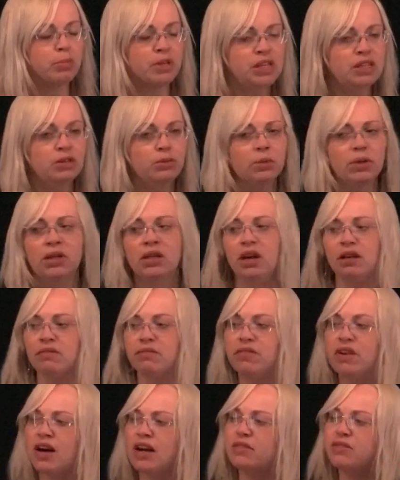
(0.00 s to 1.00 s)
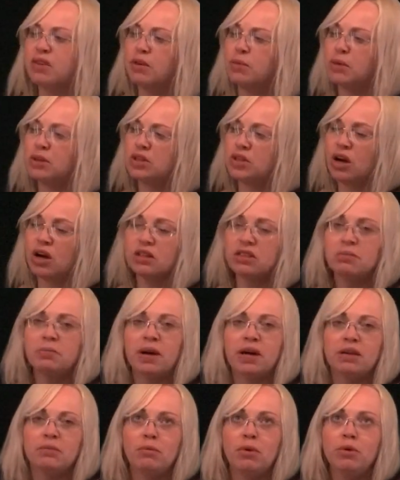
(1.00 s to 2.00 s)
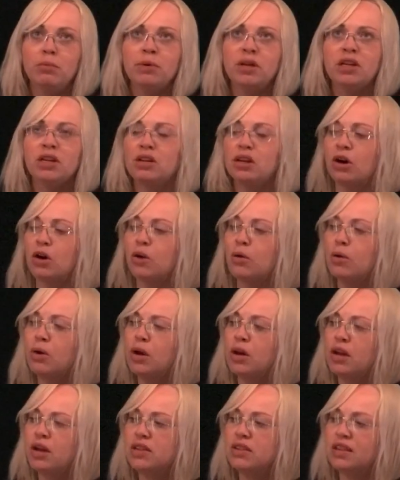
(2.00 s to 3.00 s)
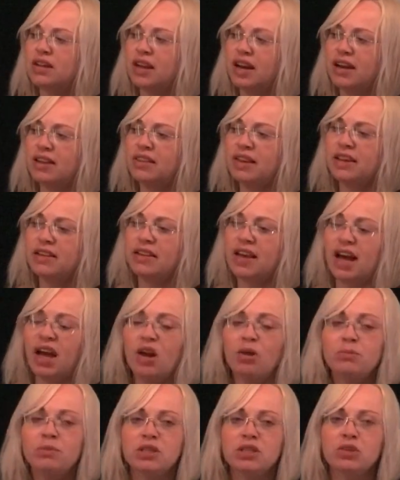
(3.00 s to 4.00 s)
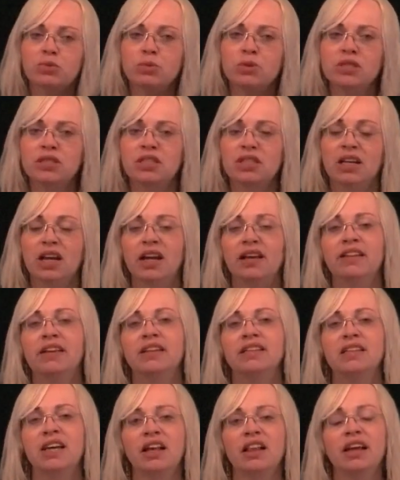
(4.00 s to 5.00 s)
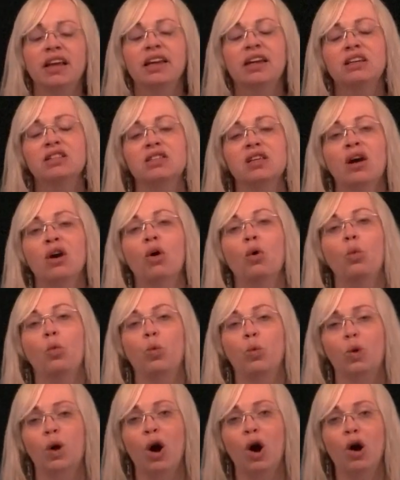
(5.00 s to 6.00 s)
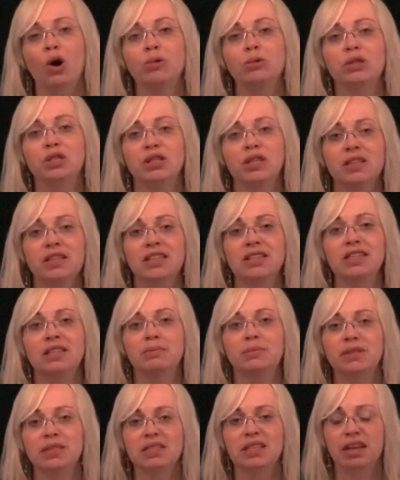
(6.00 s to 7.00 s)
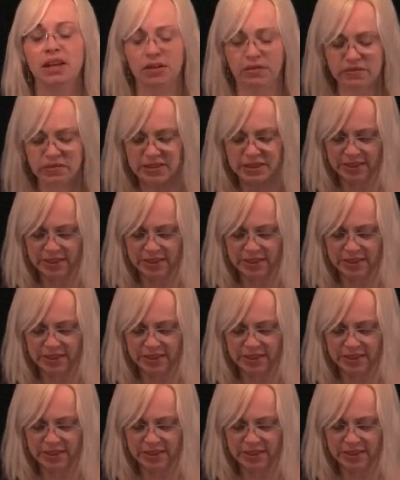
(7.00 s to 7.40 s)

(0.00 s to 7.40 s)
B3.5 that we talked about a moment ago, the guideline that helped us was the guideline telling us code to the deepest layer of the